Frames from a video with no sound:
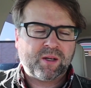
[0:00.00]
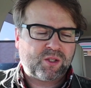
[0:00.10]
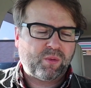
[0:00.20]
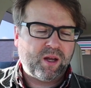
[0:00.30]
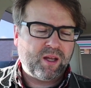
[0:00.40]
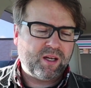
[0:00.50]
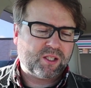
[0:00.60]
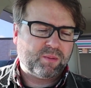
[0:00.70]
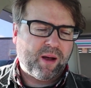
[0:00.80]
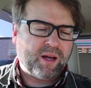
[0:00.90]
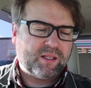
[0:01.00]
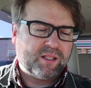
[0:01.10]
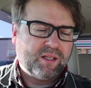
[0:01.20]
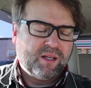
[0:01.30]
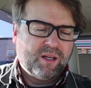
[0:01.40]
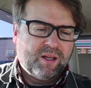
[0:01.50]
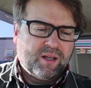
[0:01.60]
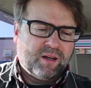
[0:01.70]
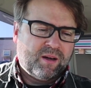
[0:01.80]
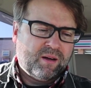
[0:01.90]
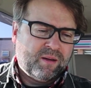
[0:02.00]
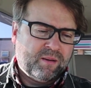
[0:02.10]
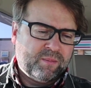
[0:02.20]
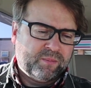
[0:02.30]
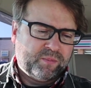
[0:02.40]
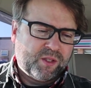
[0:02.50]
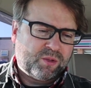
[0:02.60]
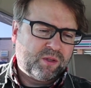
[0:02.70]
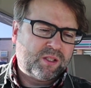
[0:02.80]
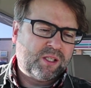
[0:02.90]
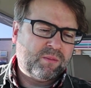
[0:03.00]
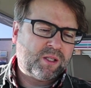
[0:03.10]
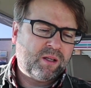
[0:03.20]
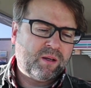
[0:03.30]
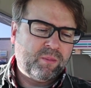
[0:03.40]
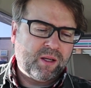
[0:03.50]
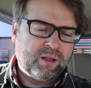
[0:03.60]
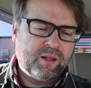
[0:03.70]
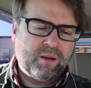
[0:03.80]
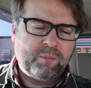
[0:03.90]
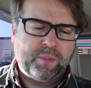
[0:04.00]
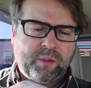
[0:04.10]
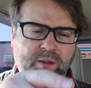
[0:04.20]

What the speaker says: much what you'd expect. This one seems a little bit limp